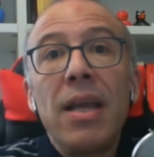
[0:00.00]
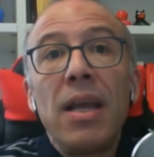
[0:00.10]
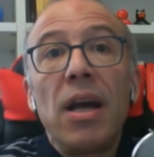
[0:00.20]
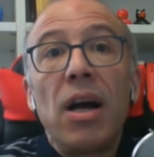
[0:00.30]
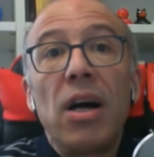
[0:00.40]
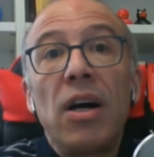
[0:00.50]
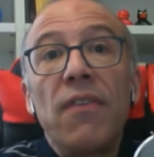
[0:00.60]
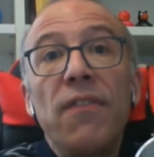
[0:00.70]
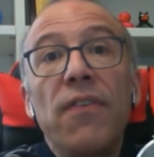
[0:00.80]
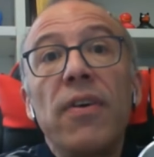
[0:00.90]
the
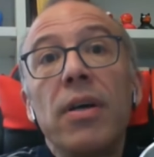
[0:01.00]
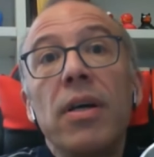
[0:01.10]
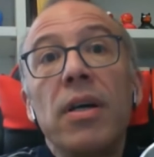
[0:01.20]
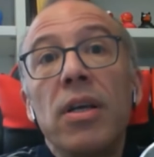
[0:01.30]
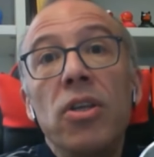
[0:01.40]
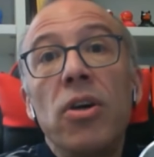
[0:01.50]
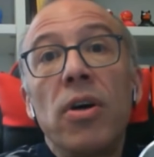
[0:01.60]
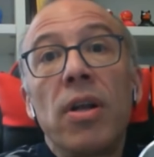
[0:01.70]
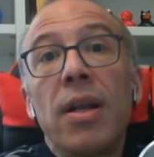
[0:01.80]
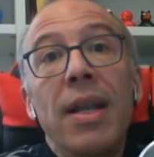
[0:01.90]
ABI
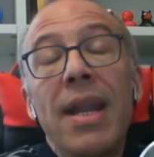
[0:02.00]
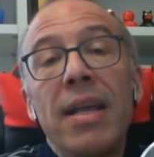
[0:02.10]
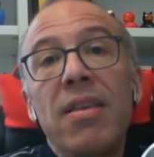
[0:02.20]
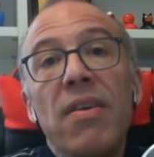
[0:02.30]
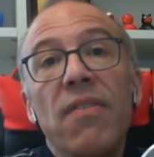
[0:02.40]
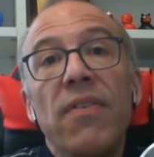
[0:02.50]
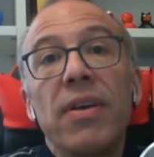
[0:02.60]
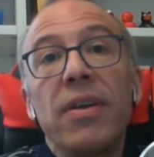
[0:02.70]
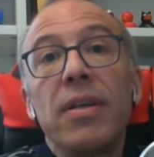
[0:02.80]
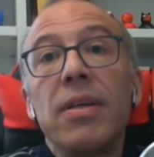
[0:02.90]
of
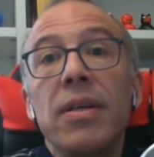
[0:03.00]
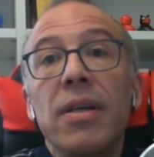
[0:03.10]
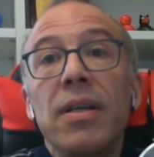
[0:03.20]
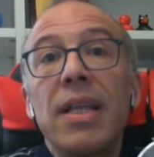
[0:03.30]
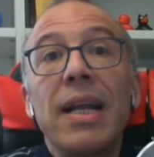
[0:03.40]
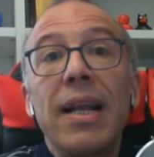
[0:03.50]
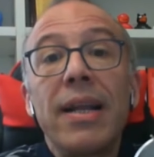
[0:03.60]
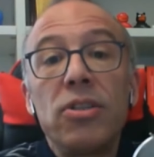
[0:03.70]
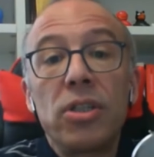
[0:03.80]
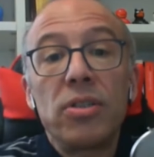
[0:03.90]
your native
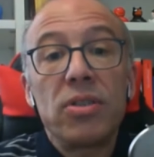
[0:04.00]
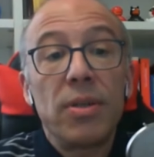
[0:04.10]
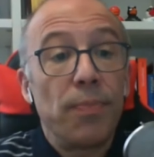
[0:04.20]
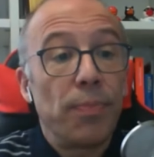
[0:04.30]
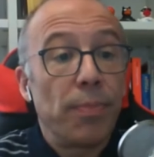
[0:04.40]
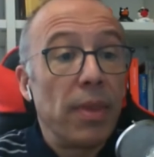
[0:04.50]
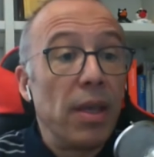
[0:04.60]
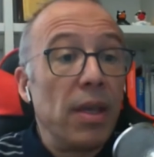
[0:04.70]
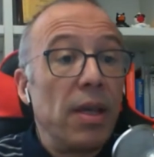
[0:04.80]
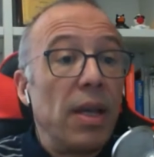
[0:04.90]

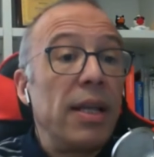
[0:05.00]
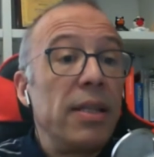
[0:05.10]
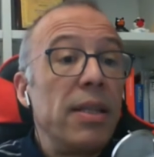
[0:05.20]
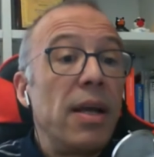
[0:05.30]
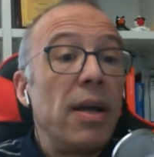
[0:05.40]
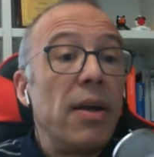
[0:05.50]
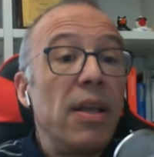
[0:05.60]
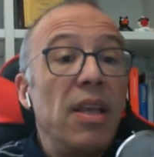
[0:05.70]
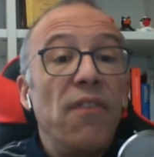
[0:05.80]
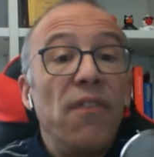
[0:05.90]
declarations.
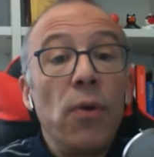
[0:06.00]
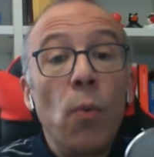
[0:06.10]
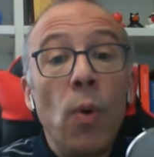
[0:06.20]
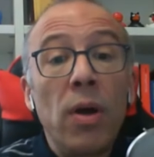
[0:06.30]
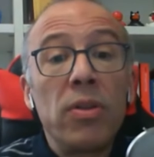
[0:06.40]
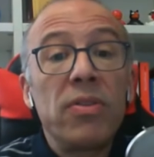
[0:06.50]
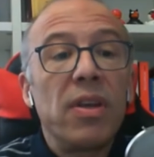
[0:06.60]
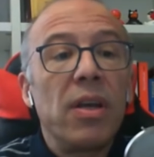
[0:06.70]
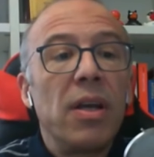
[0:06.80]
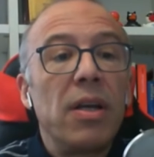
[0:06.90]
And
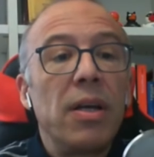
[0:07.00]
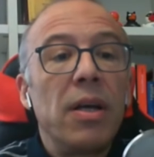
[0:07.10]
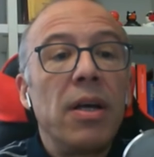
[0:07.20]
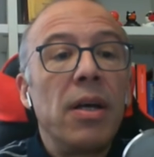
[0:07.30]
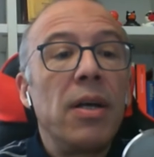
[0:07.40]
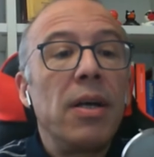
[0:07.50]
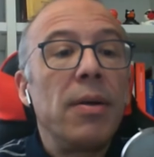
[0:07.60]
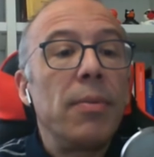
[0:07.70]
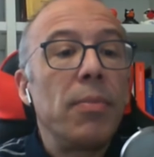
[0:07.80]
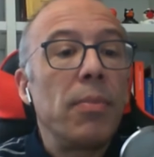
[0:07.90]
if you want,
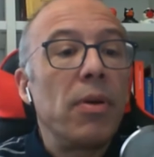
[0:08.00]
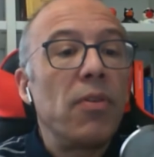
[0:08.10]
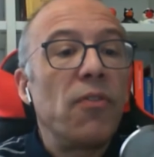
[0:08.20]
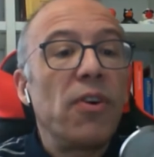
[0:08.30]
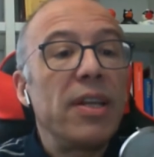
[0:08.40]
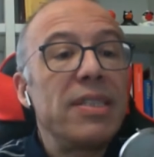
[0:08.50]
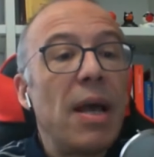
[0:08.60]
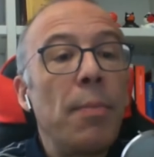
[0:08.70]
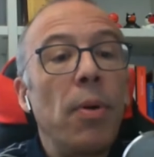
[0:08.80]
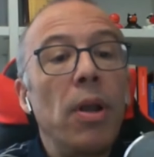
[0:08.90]

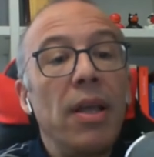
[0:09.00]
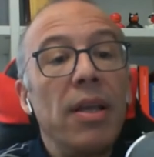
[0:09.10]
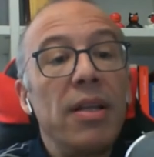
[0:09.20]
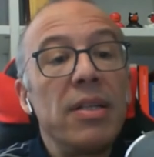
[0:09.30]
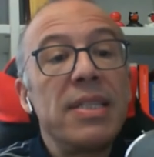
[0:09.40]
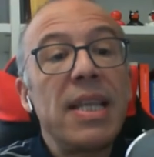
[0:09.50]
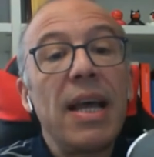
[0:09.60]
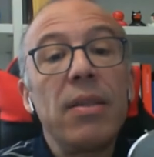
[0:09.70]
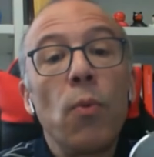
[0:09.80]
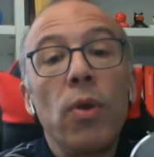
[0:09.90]
for
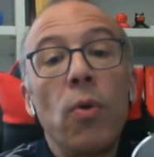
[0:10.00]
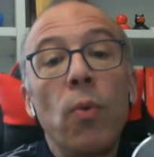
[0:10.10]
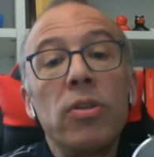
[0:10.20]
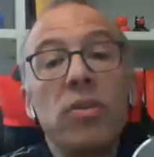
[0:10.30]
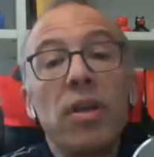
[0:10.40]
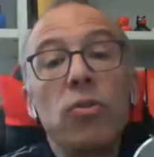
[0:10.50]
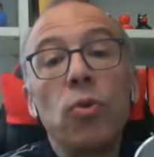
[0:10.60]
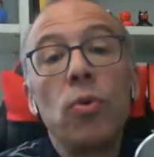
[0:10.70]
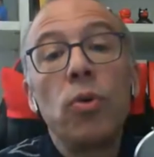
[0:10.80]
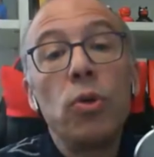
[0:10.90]
example,
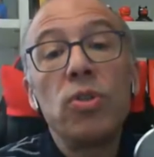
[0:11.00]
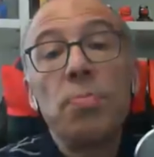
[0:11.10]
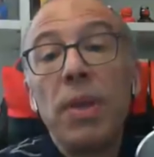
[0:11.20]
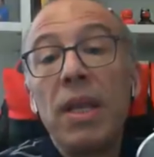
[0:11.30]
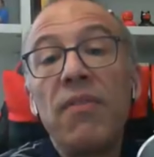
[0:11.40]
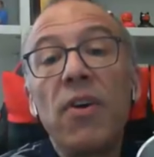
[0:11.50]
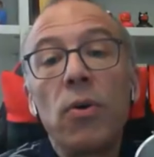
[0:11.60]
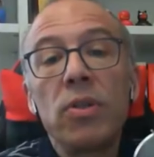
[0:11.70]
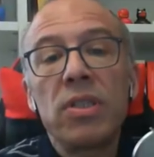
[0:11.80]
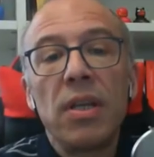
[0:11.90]
instead we want
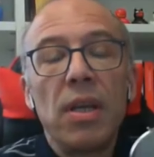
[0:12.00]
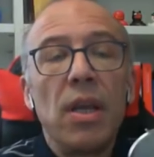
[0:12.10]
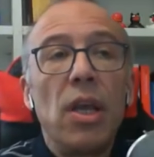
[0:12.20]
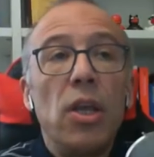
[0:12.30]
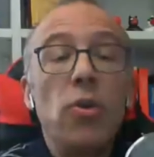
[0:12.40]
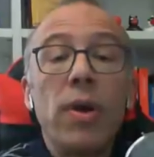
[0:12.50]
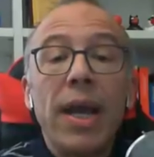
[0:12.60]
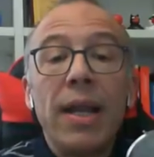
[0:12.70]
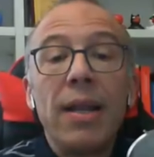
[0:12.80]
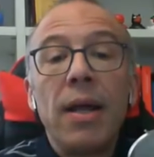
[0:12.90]
to use
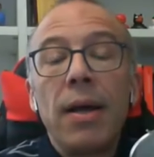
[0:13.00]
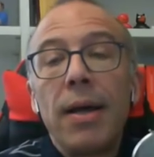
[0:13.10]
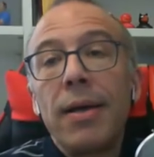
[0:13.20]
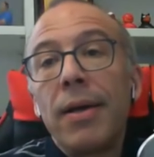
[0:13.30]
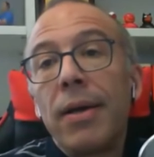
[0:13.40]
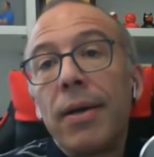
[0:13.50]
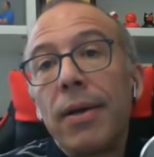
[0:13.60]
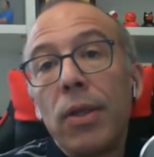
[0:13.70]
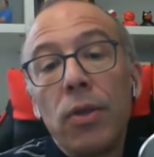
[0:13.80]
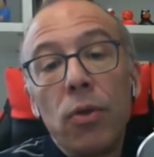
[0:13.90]
PInvokes, you
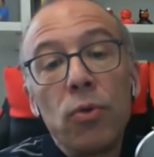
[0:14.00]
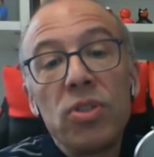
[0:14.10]
can